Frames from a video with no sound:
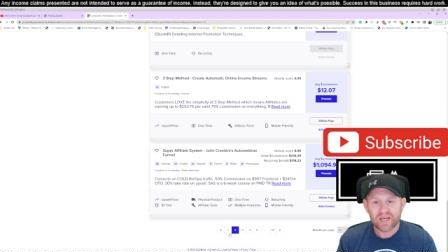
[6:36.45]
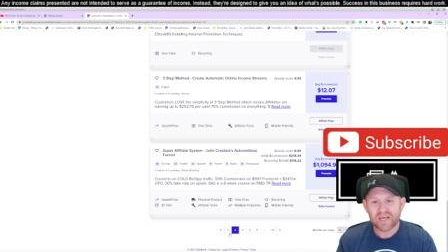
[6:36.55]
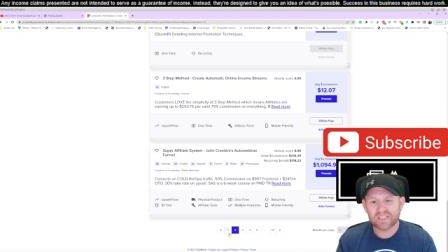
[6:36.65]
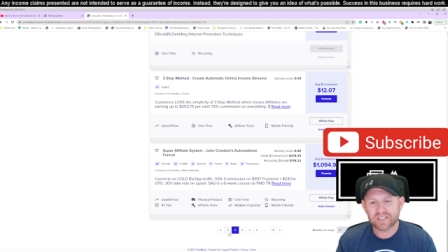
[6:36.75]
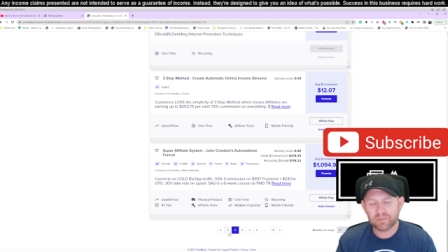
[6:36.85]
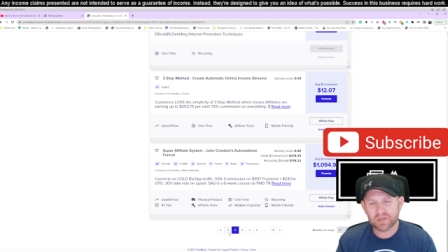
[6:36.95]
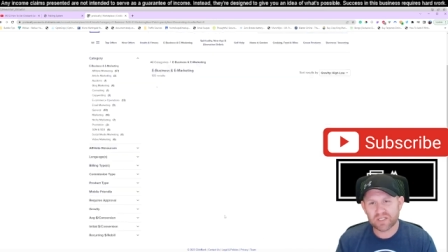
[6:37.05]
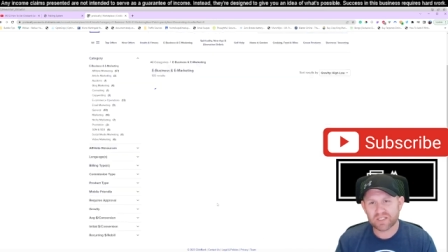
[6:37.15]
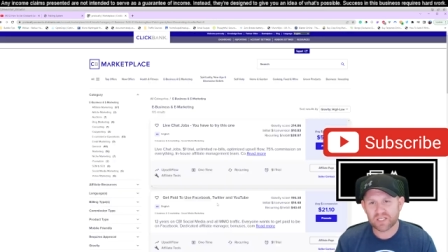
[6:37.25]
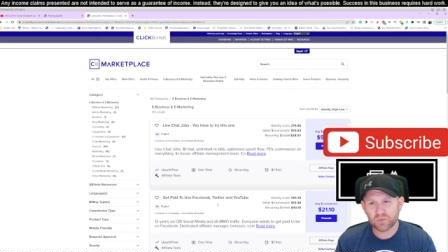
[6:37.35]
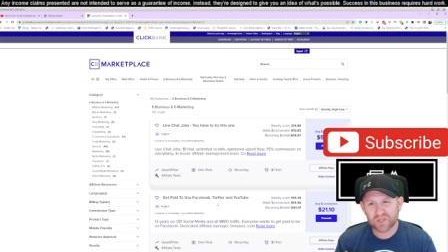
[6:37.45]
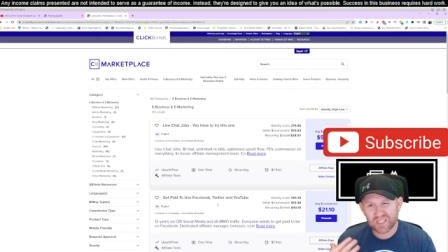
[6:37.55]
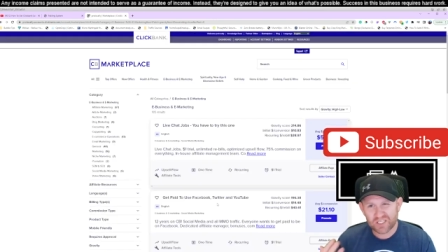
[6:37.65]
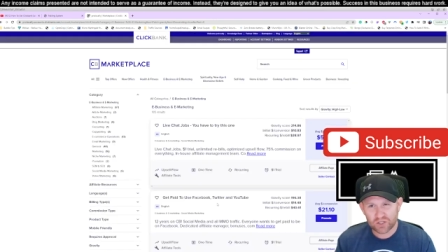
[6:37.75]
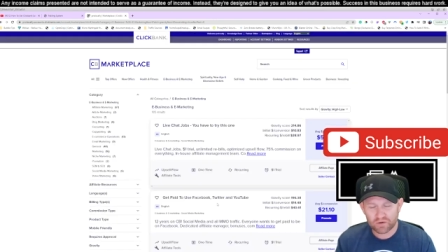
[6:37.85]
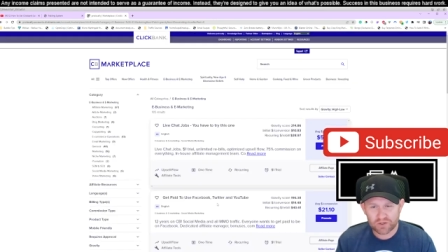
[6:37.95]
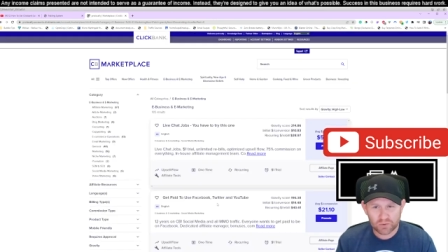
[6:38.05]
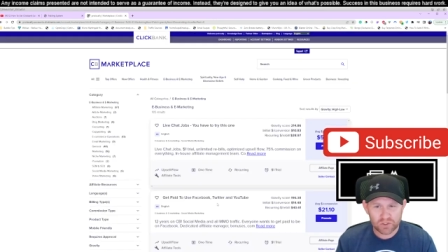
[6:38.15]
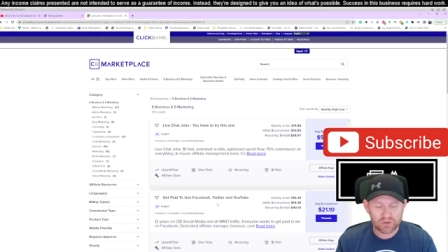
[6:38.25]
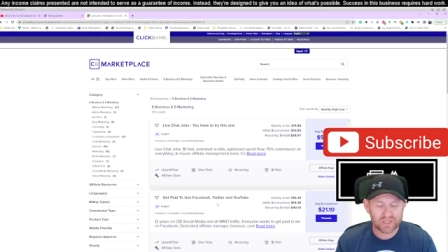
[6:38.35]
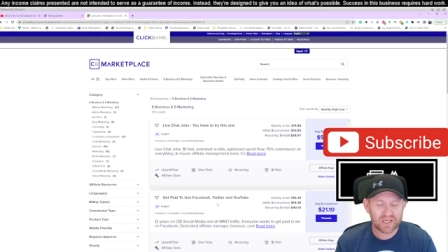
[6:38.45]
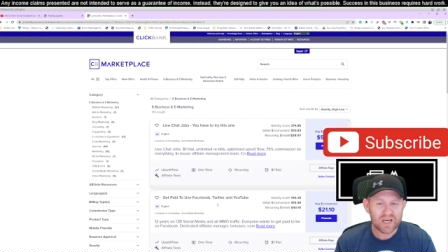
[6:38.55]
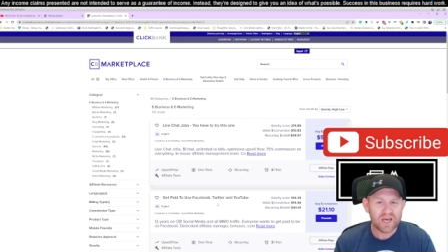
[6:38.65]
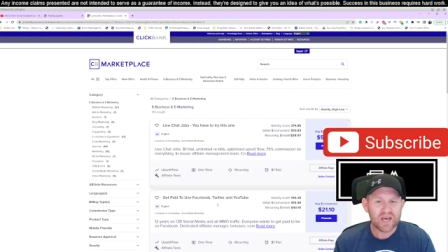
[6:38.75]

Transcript: As simple as this. With this service we're using,